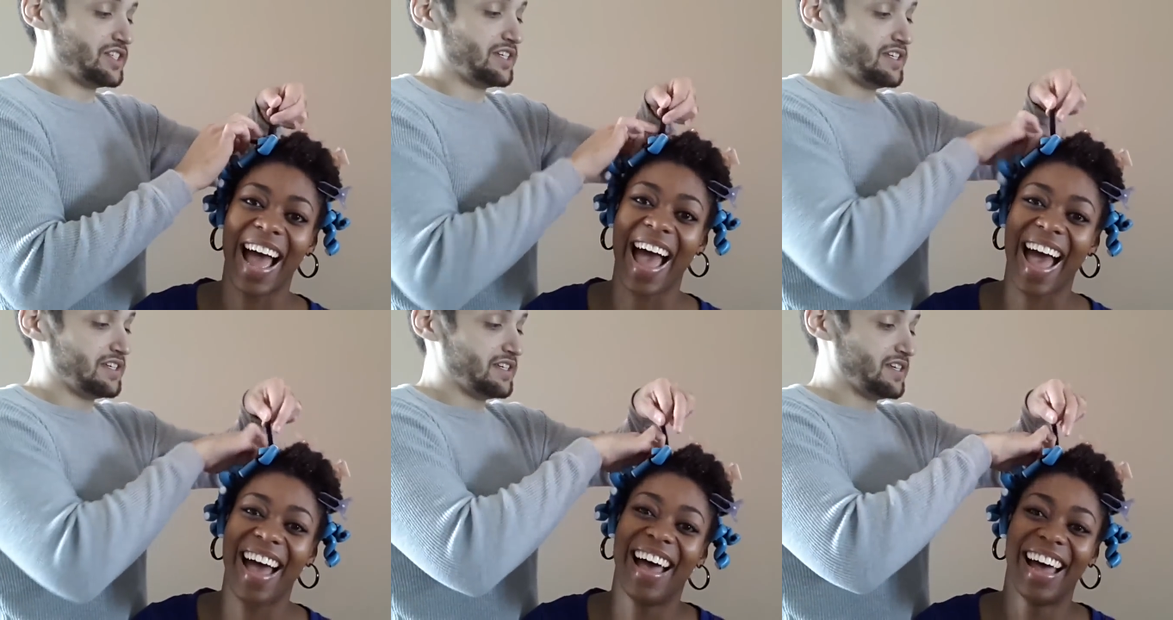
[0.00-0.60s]
Speaker 1: she
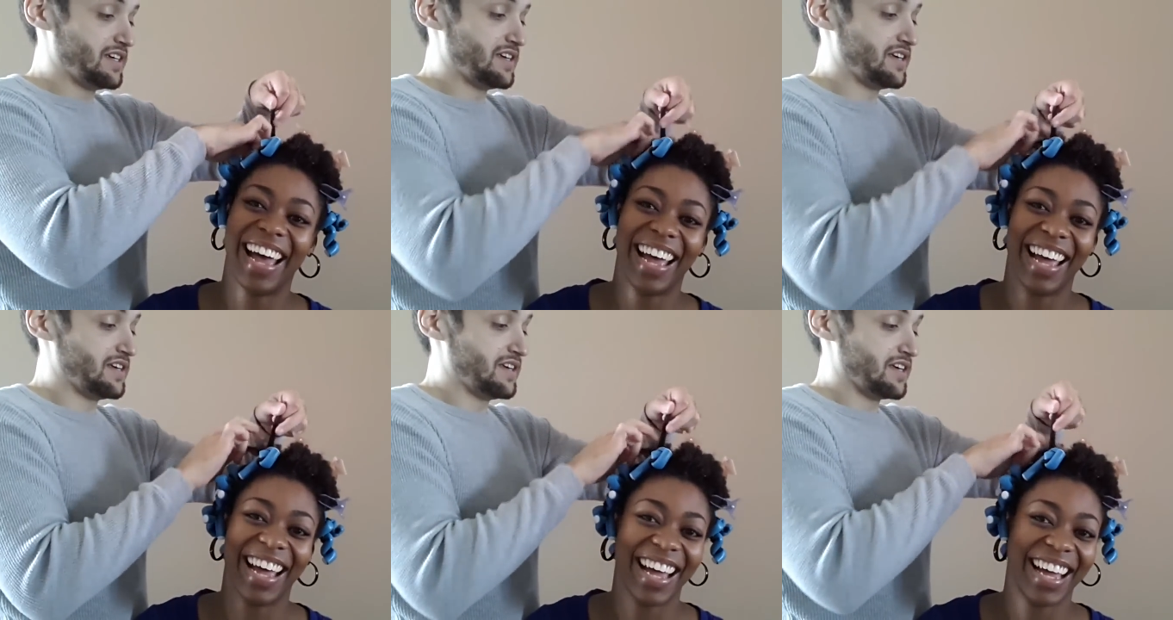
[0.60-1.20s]
ah.
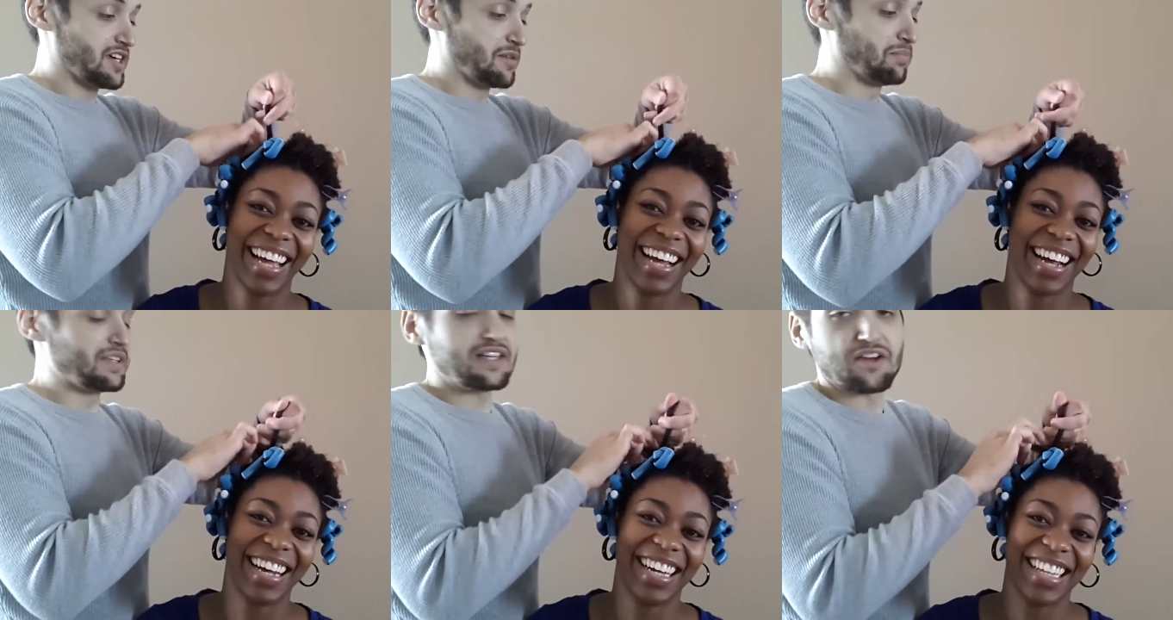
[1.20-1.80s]

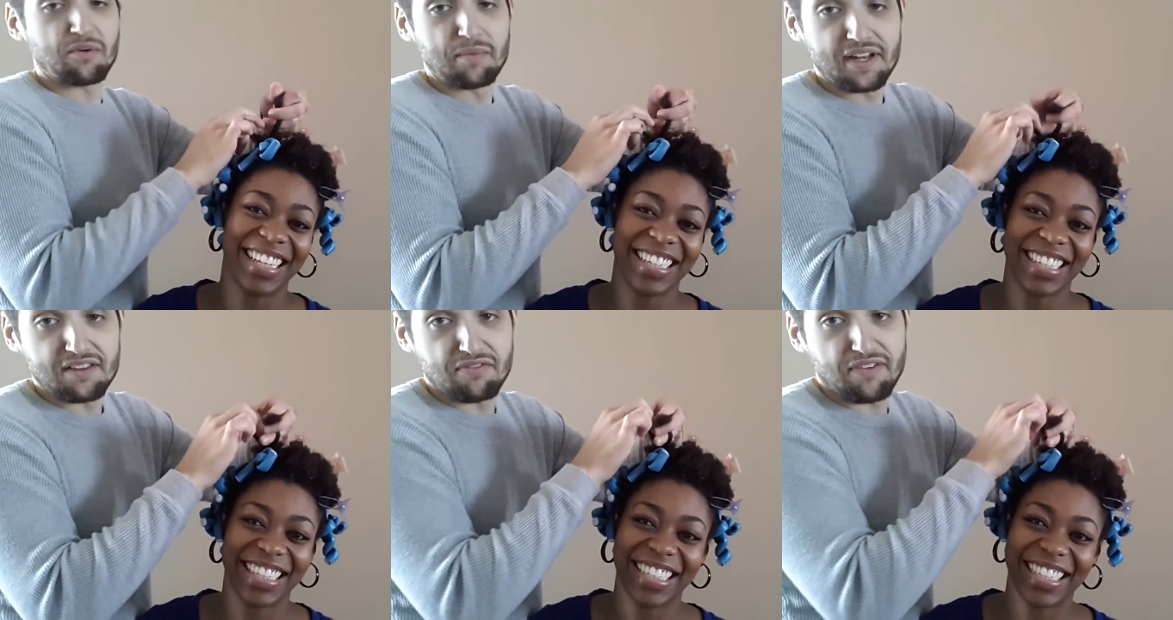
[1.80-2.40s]
completely
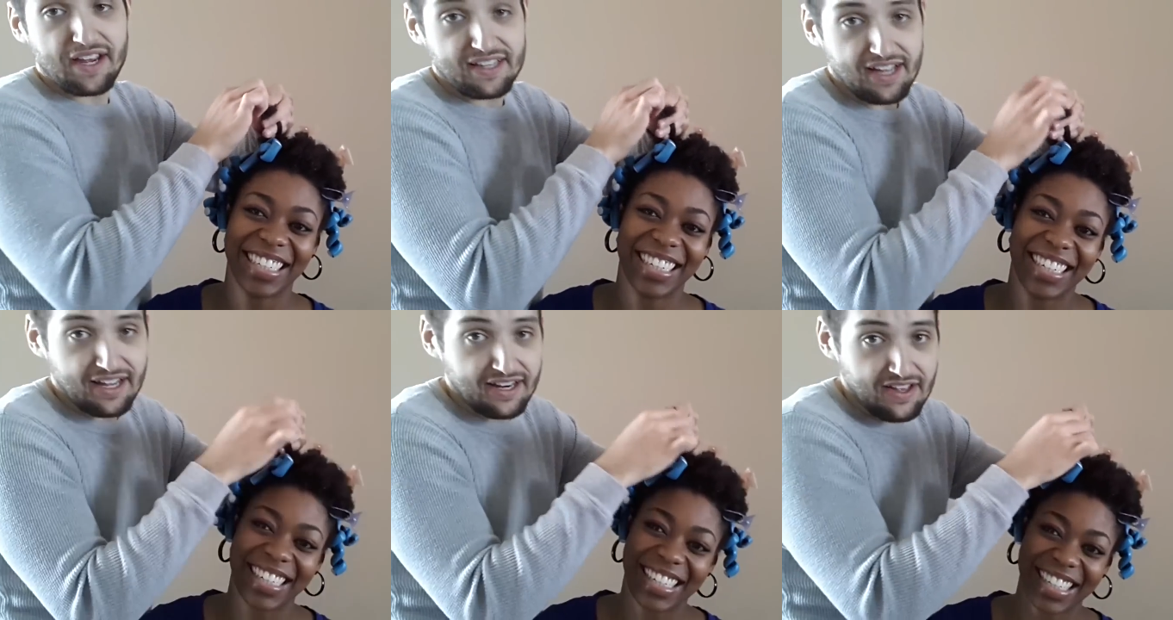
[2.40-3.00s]
omitted the fact
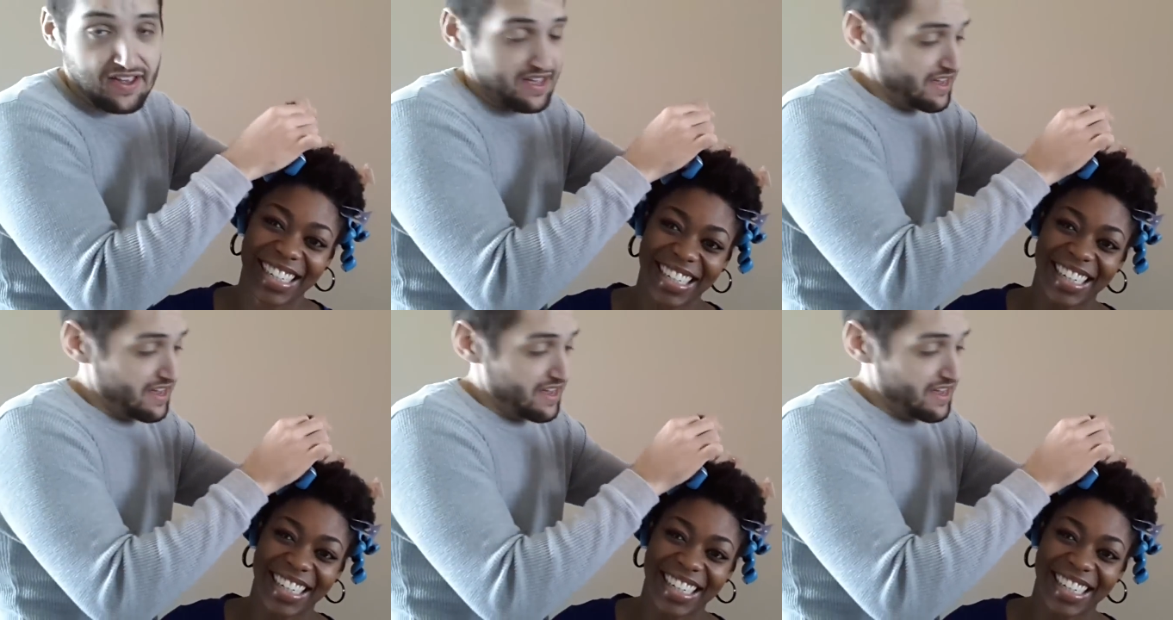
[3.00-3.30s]
that.